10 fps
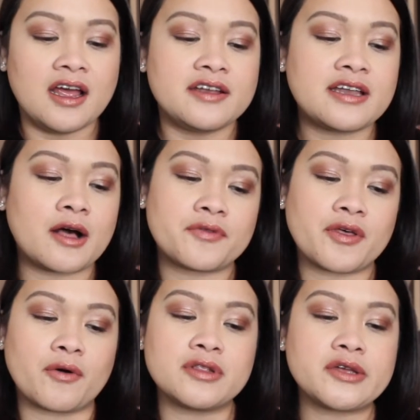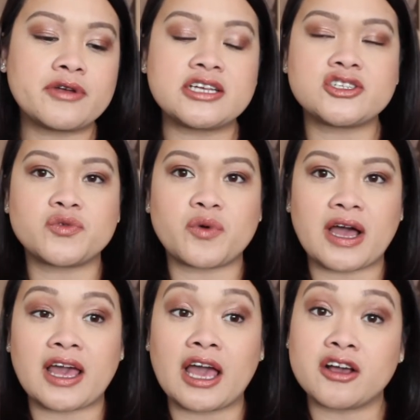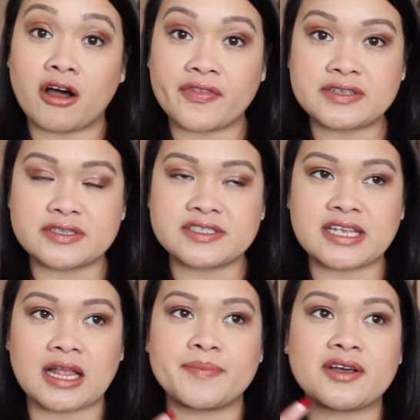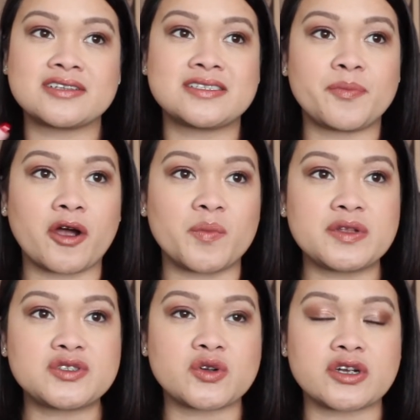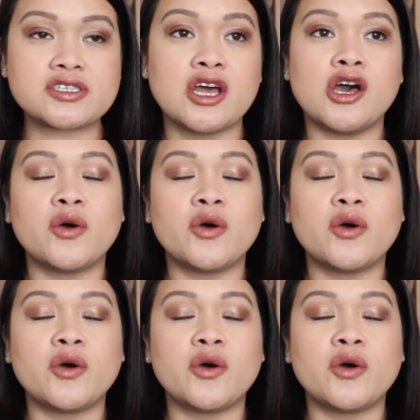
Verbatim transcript: Now, the only reason why I got this on sale because department stores